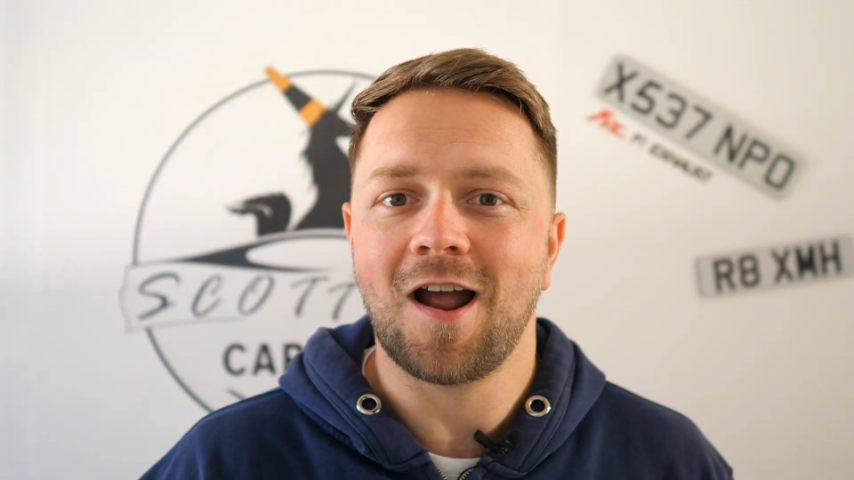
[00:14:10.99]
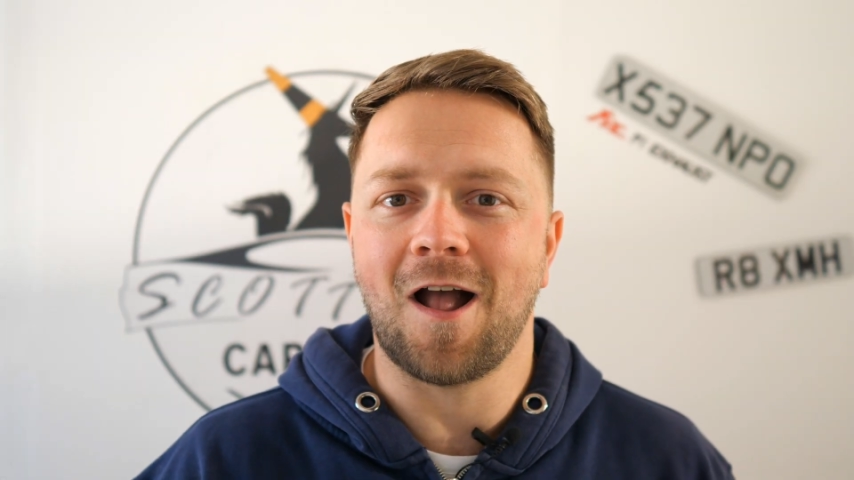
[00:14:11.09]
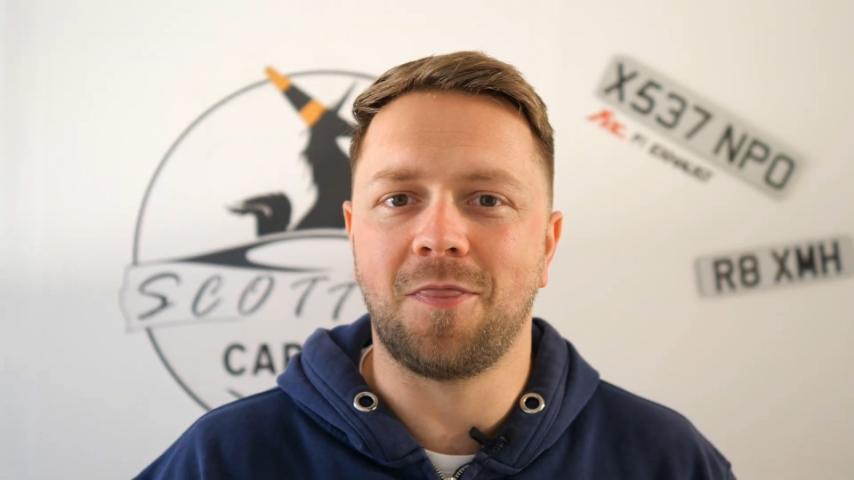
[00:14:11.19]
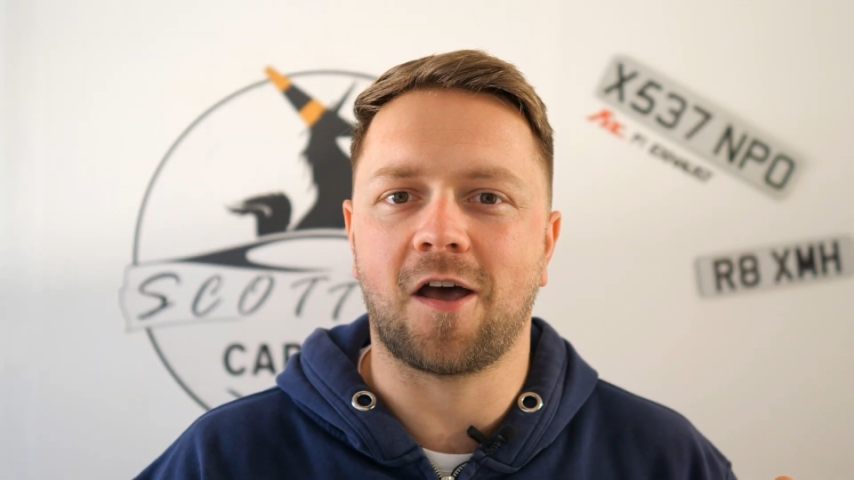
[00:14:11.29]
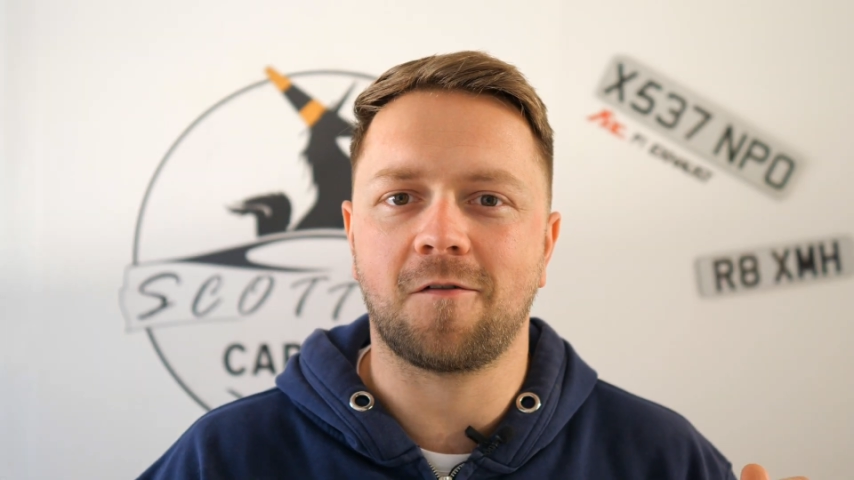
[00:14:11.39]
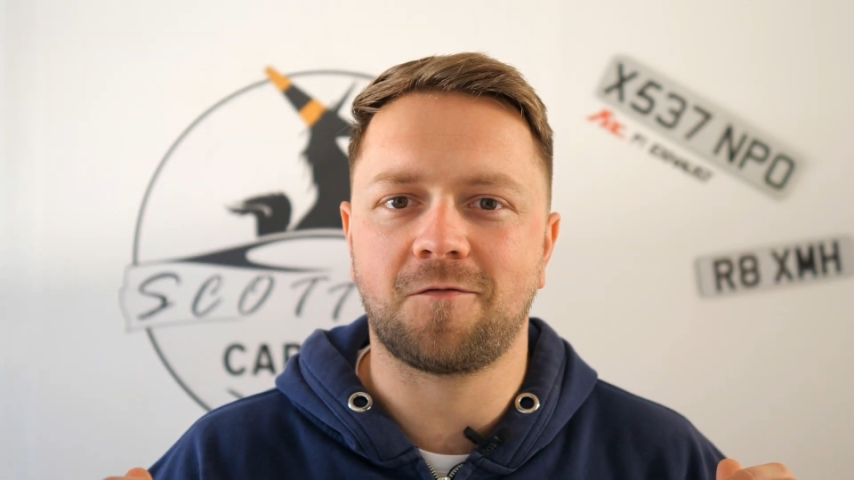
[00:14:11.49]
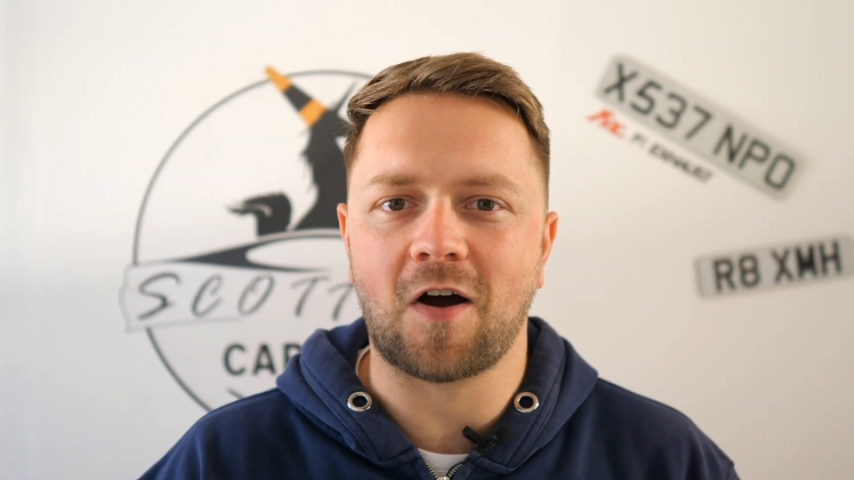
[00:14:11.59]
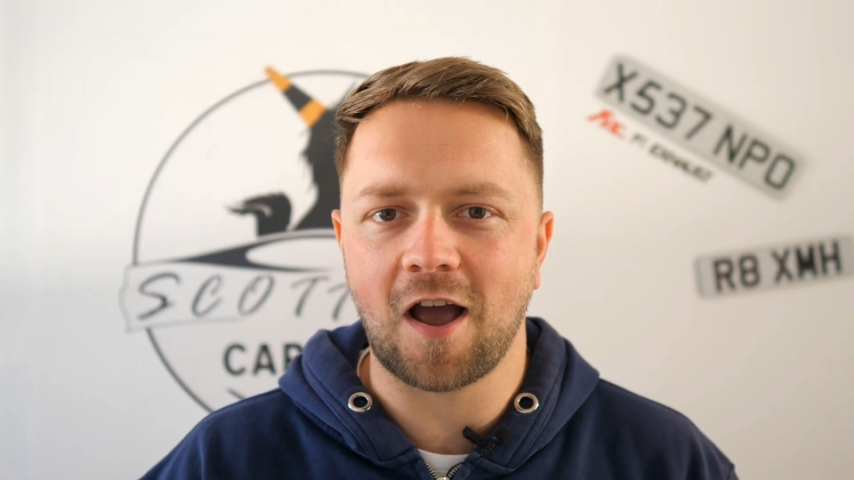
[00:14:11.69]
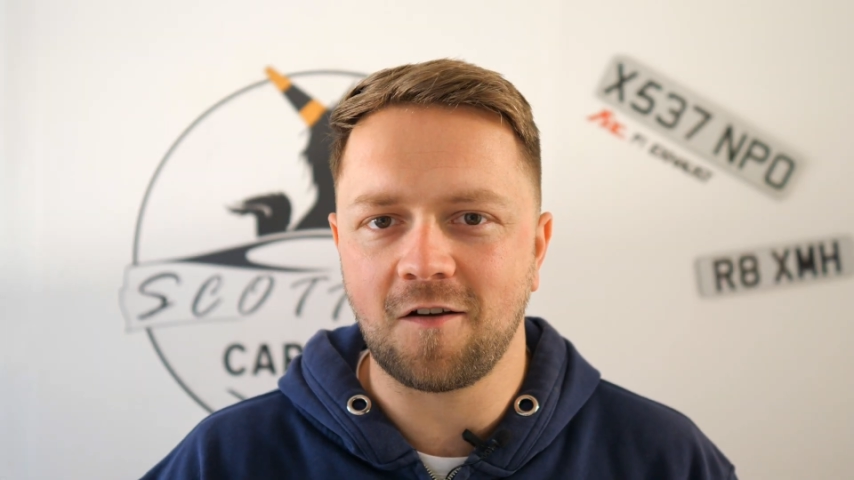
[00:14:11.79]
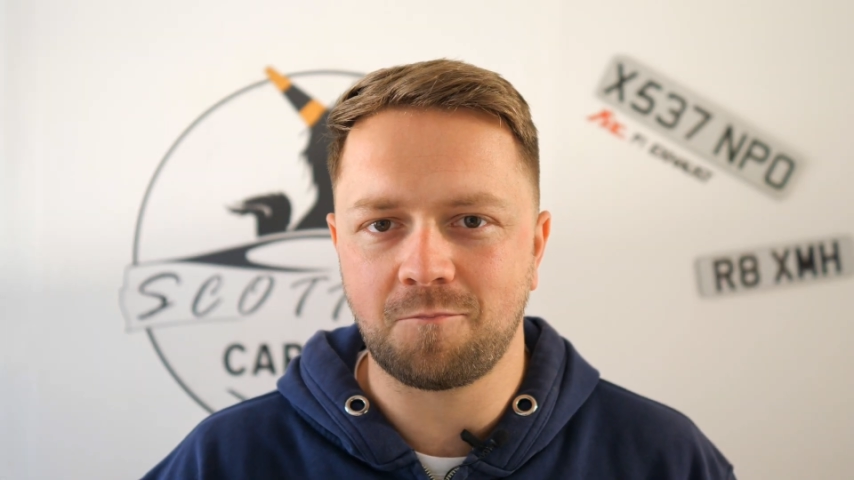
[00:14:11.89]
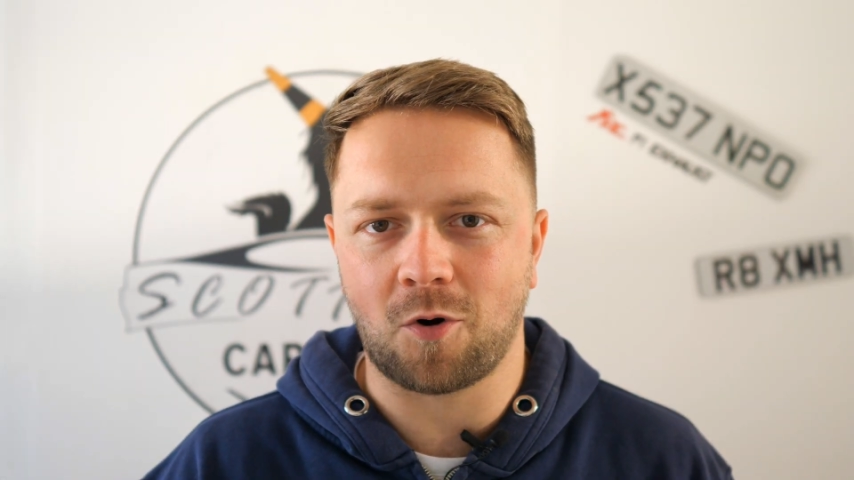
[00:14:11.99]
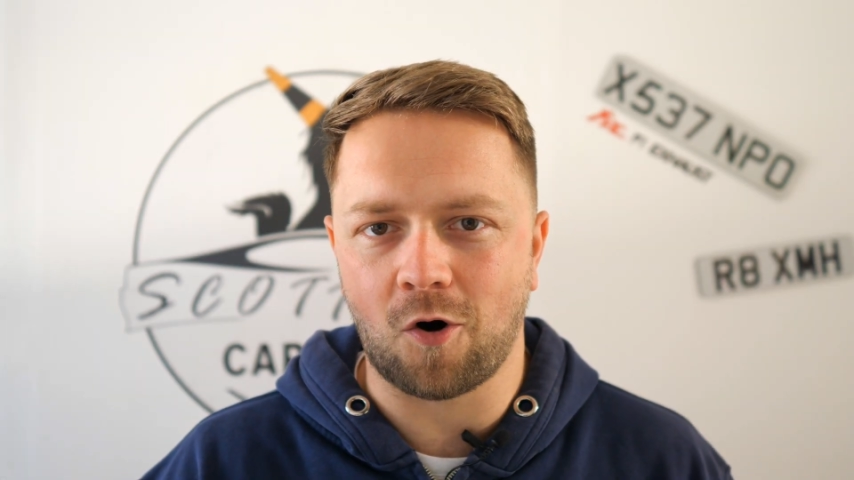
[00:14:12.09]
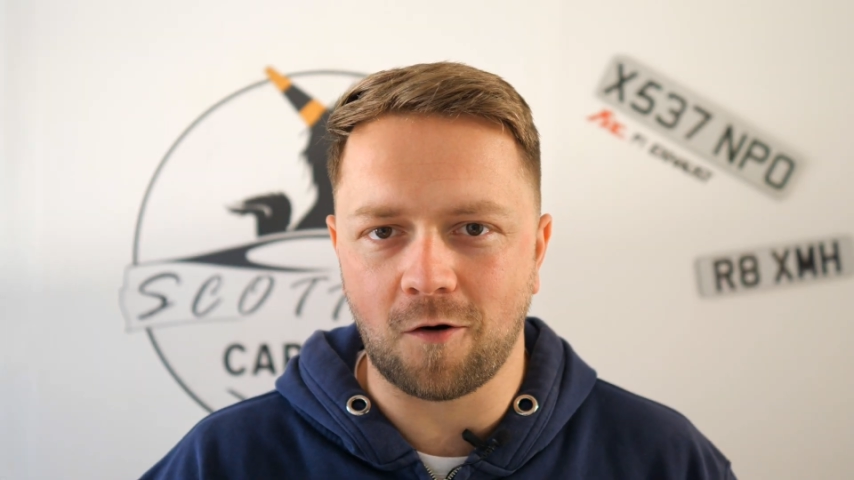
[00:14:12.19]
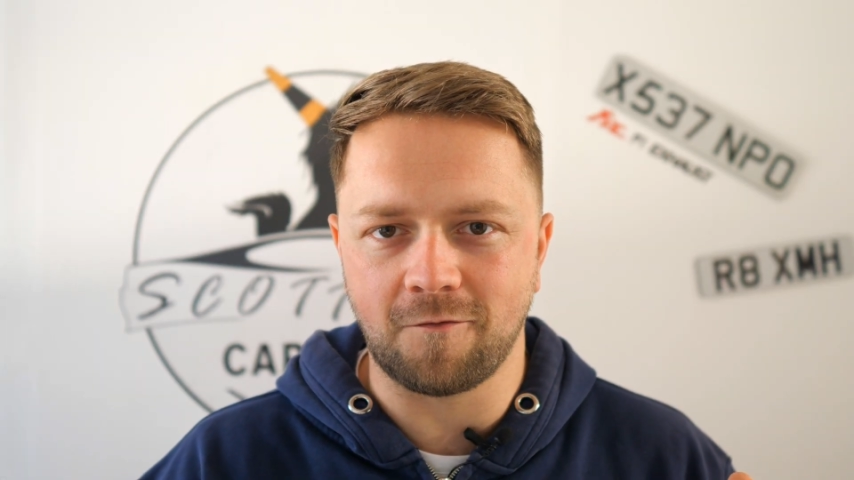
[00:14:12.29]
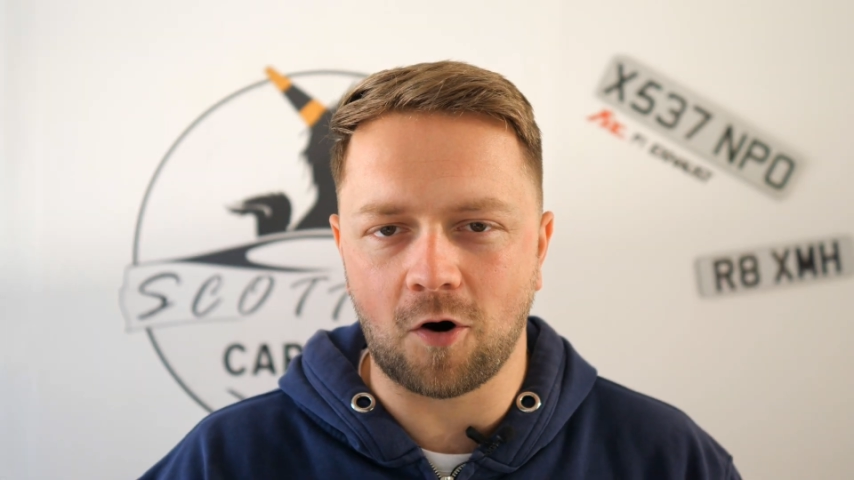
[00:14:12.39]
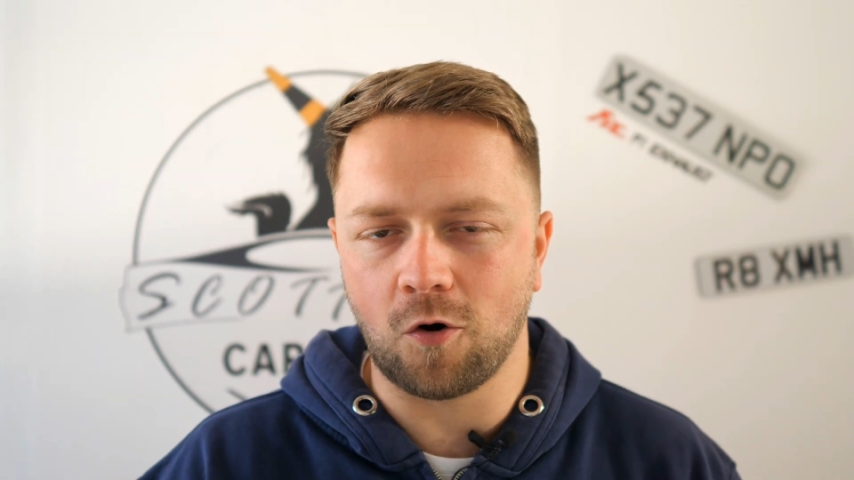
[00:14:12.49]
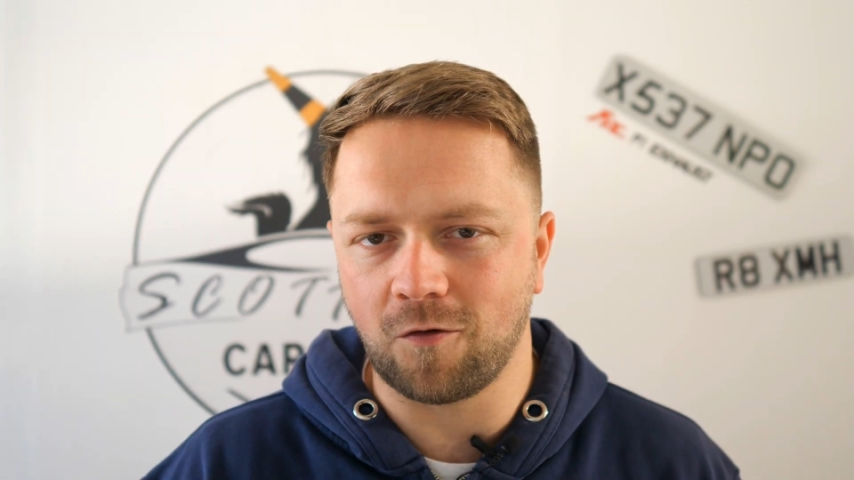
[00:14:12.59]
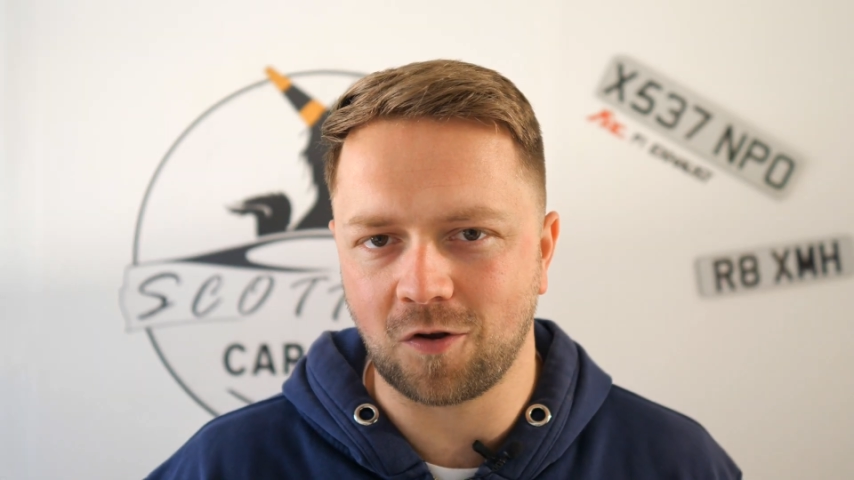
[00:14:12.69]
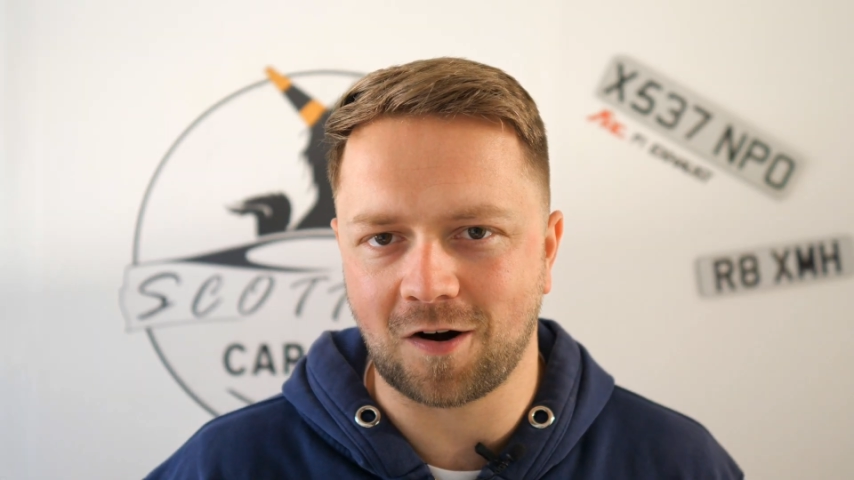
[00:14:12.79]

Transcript: and that 5-pot Volvo